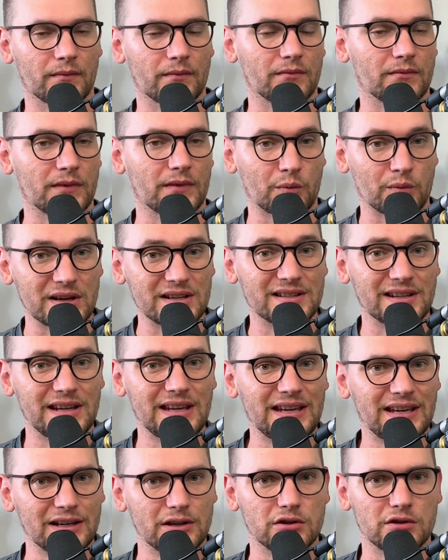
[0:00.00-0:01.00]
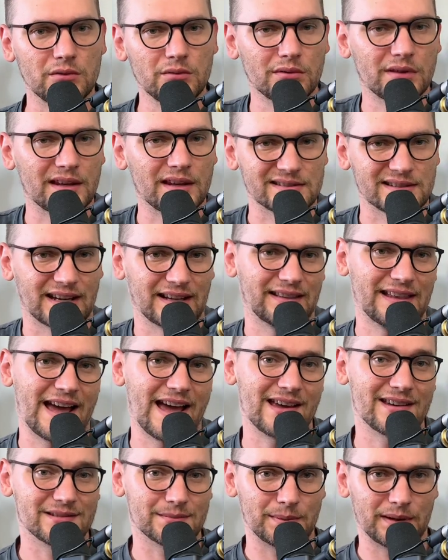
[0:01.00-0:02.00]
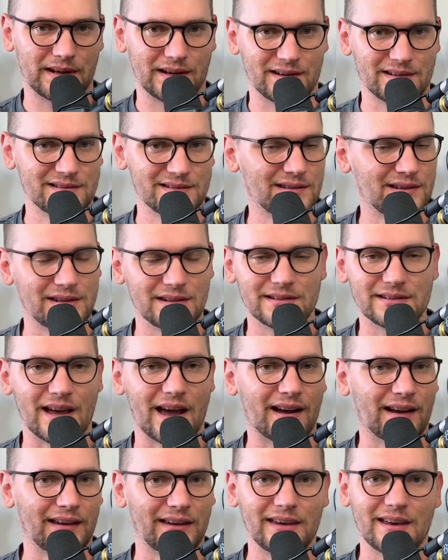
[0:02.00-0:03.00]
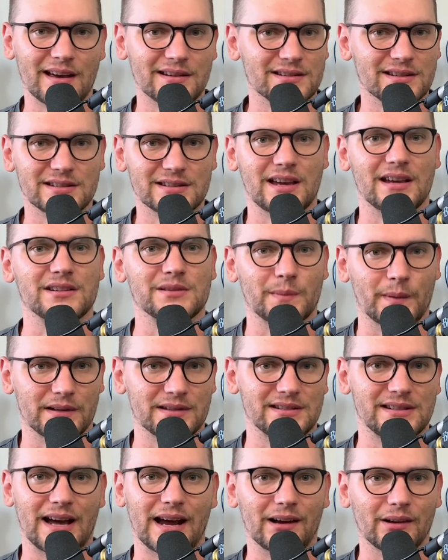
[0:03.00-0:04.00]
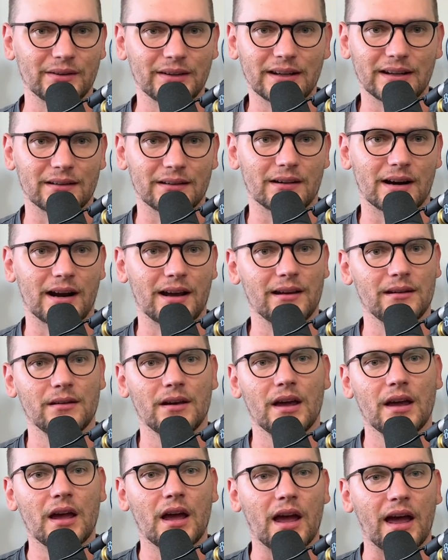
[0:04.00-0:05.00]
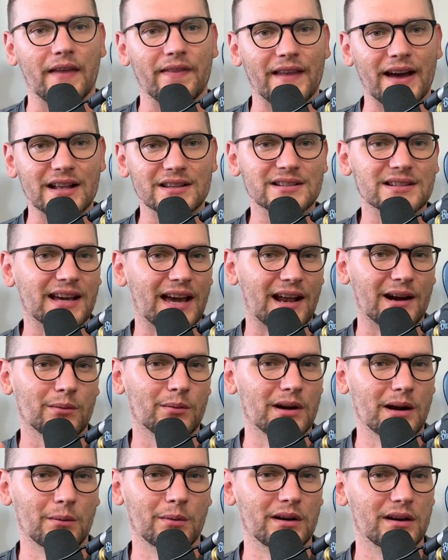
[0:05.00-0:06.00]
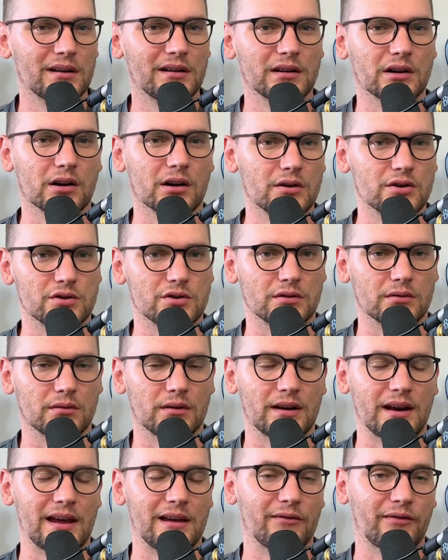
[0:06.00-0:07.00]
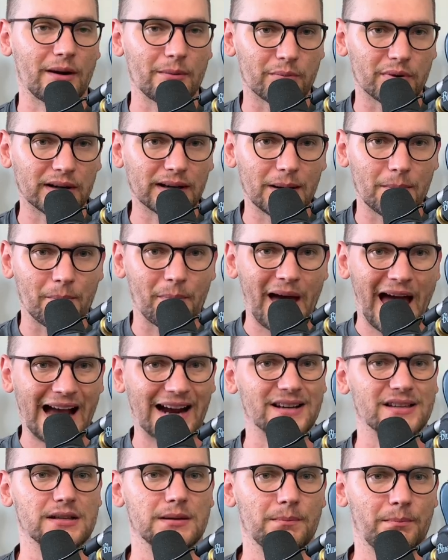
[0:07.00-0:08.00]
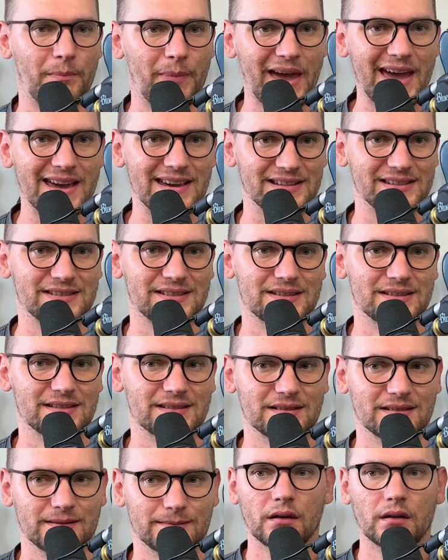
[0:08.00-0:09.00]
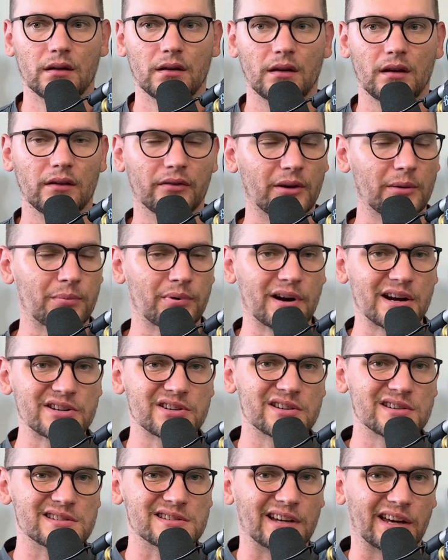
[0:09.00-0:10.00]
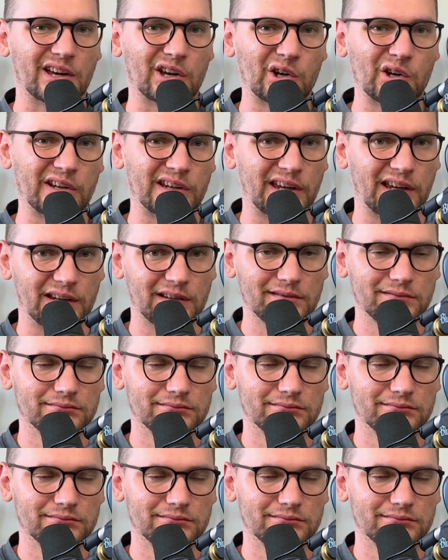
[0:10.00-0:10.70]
The reason he can do things like that is because he has his taste buds dialed in, right? And that's kind of what I want to encourage you. And if I bring it back to bass, if compression is like cooking,